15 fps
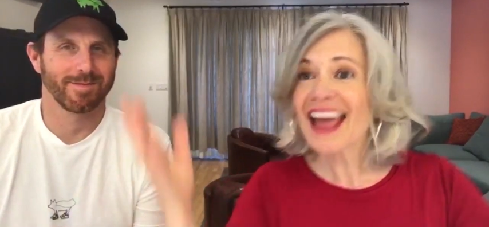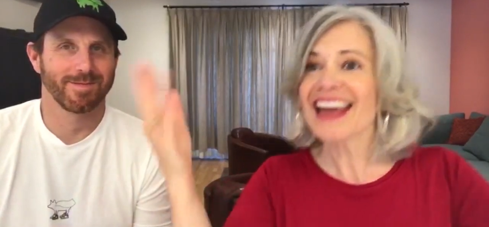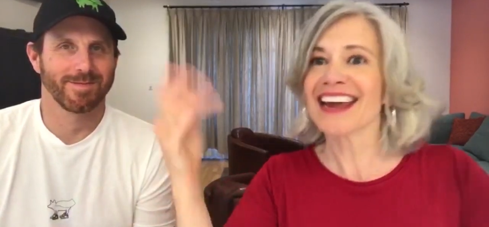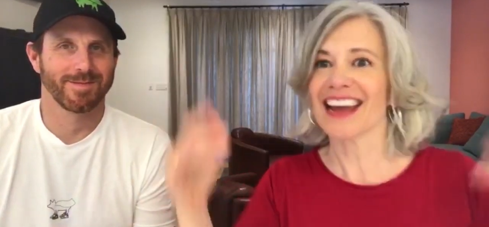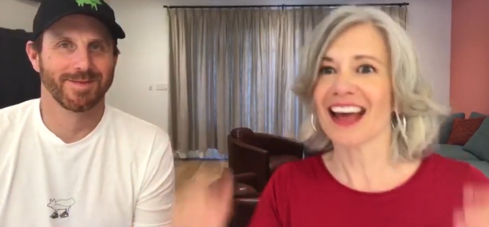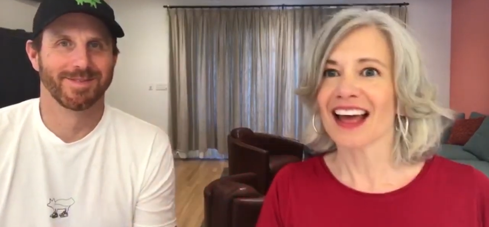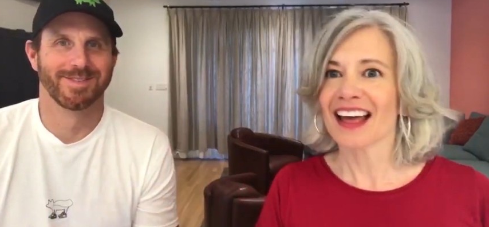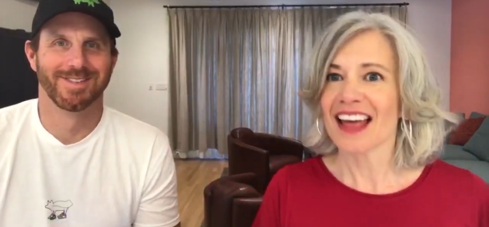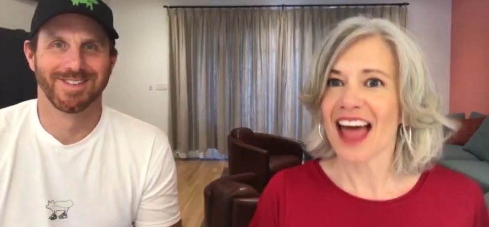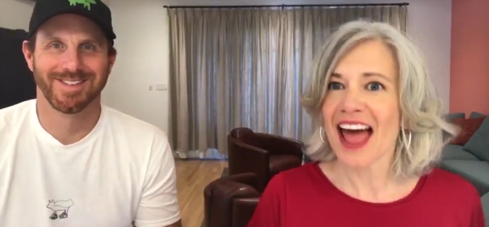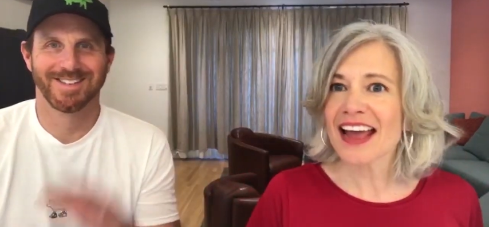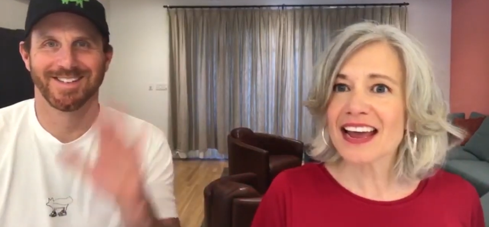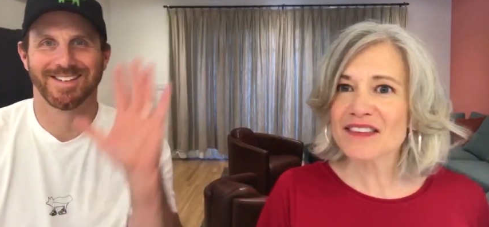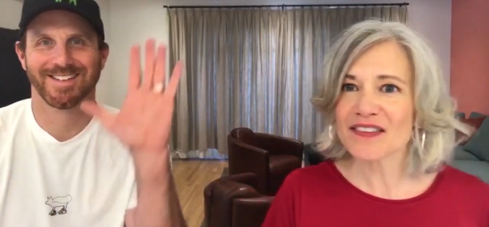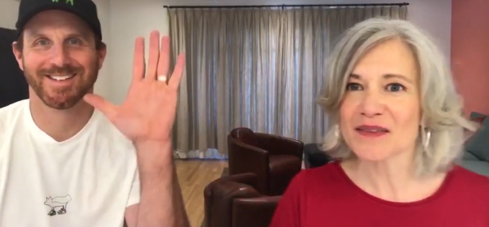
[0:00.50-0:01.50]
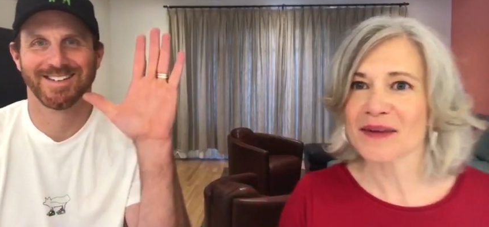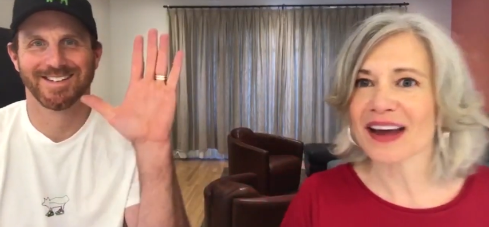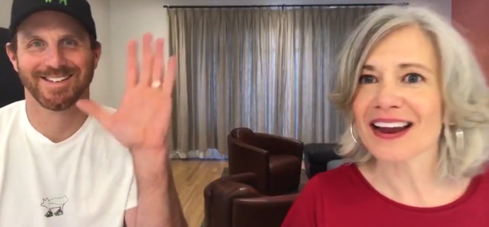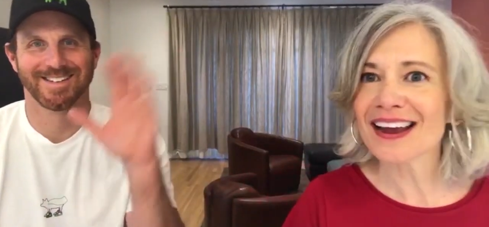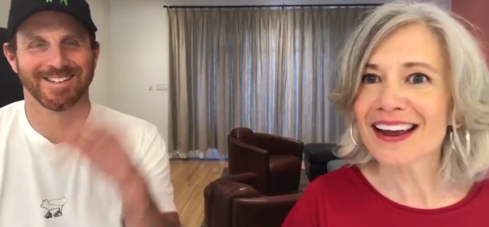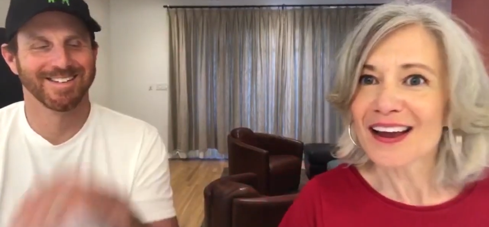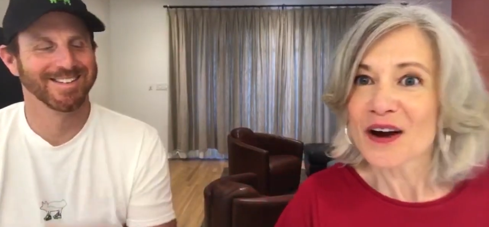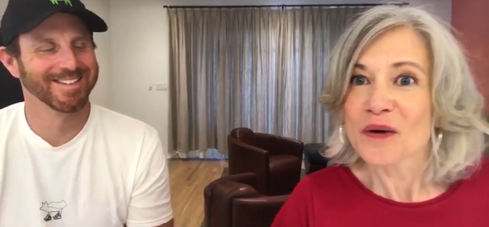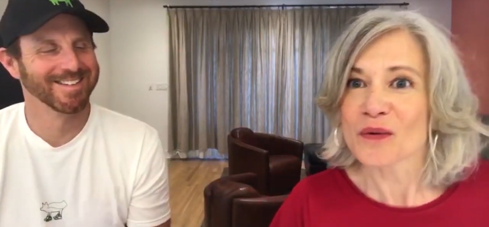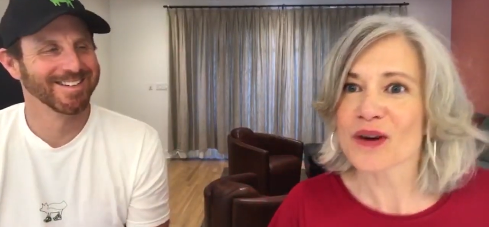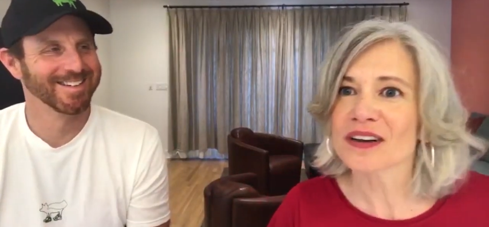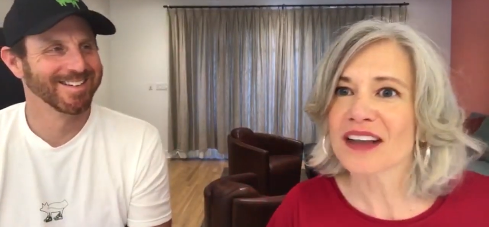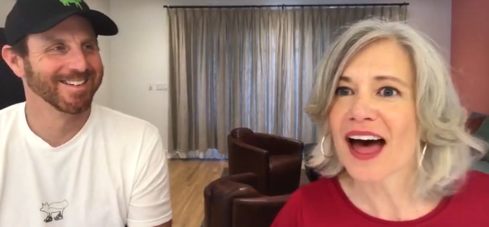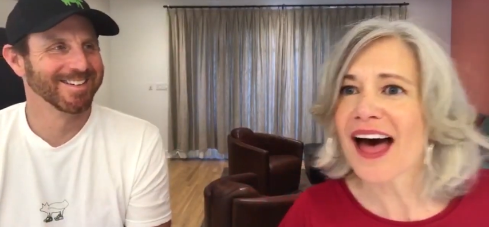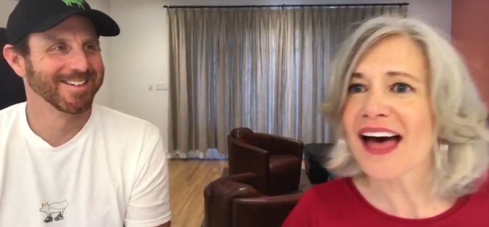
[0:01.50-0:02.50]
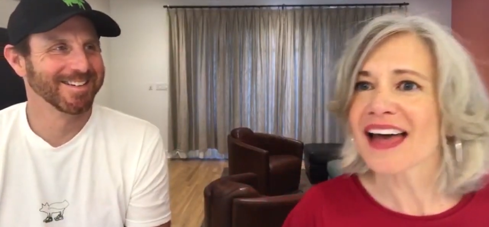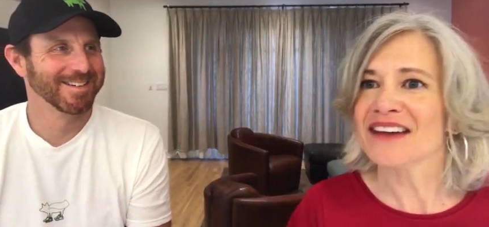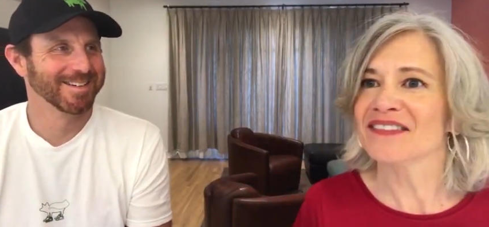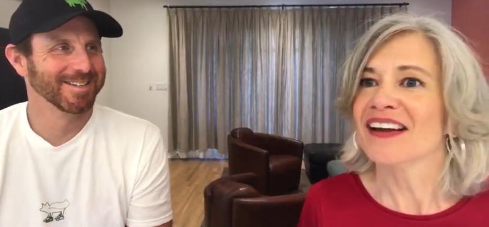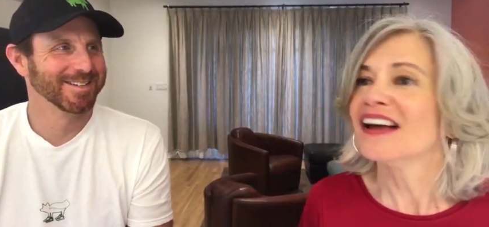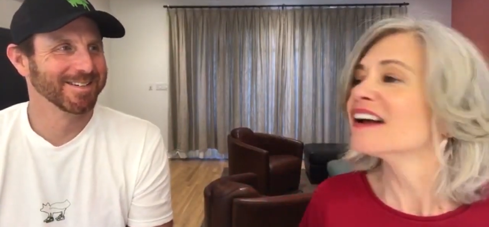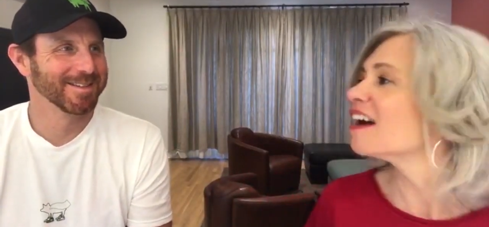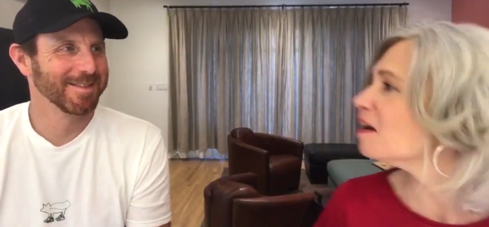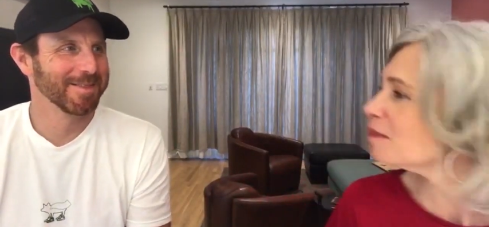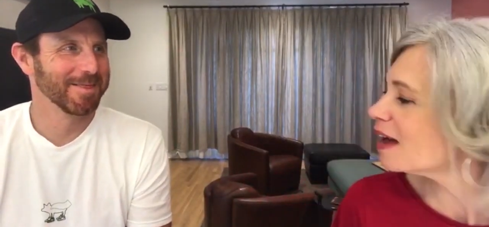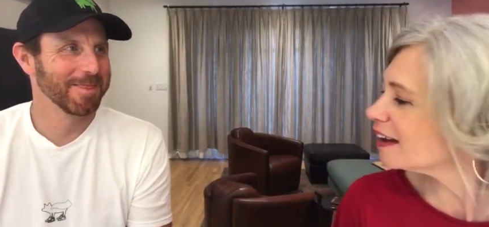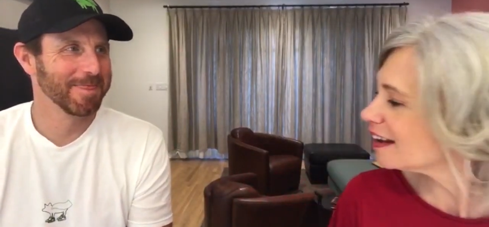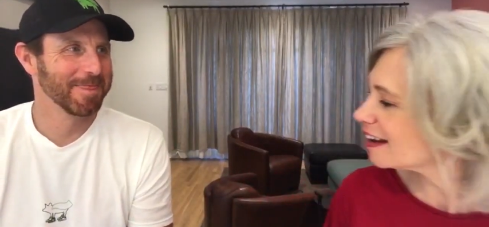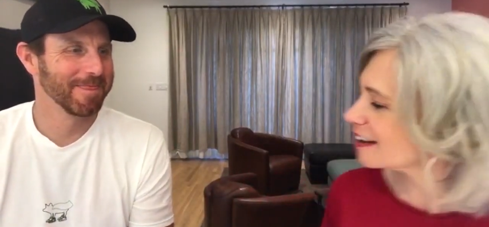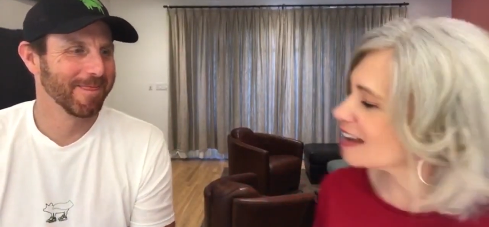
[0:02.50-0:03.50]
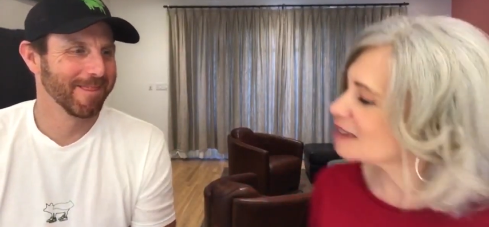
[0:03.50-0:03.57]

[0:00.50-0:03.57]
Speaker 1: Hey, hey, everybody, we're live. Come on in,